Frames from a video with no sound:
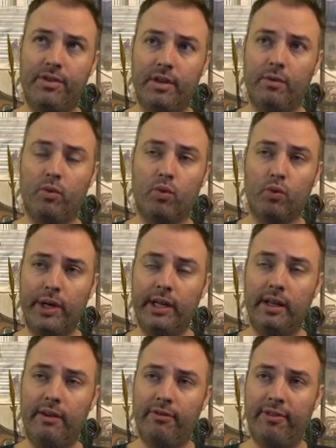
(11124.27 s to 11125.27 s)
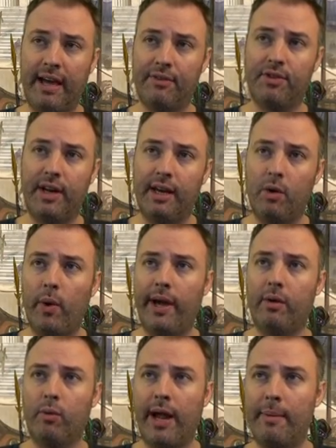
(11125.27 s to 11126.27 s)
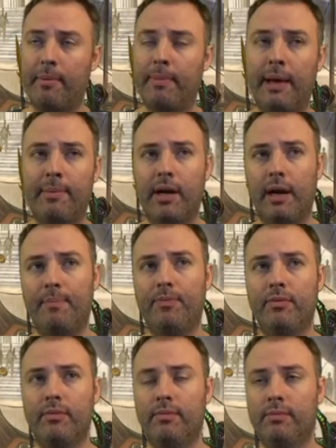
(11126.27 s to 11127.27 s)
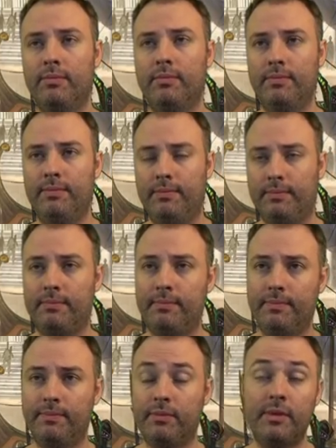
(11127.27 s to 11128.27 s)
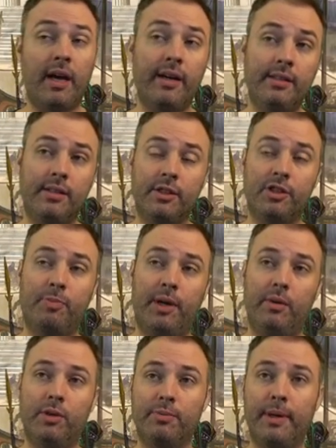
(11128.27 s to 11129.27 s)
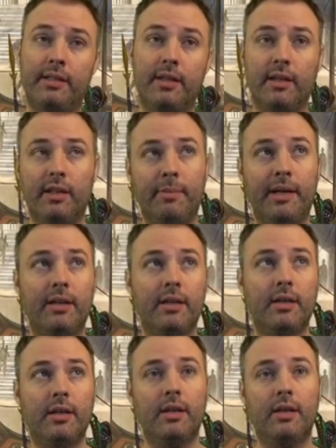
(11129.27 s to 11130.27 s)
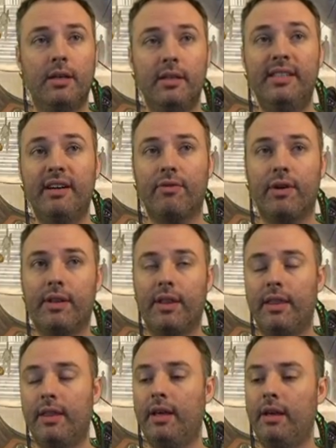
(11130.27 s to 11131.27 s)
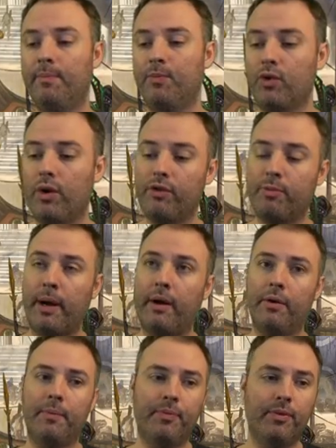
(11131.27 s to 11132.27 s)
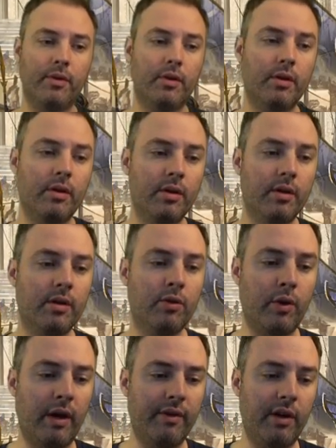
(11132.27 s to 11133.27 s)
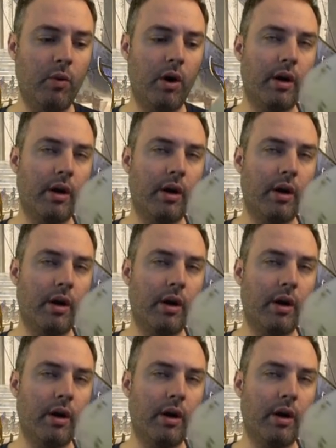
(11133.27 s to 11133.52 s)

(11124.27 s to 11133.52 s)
this is a really fascinating way to ramp and bamp it up. Not instant speed, which makes it a little bit different than the Growth Spiral. Do I have any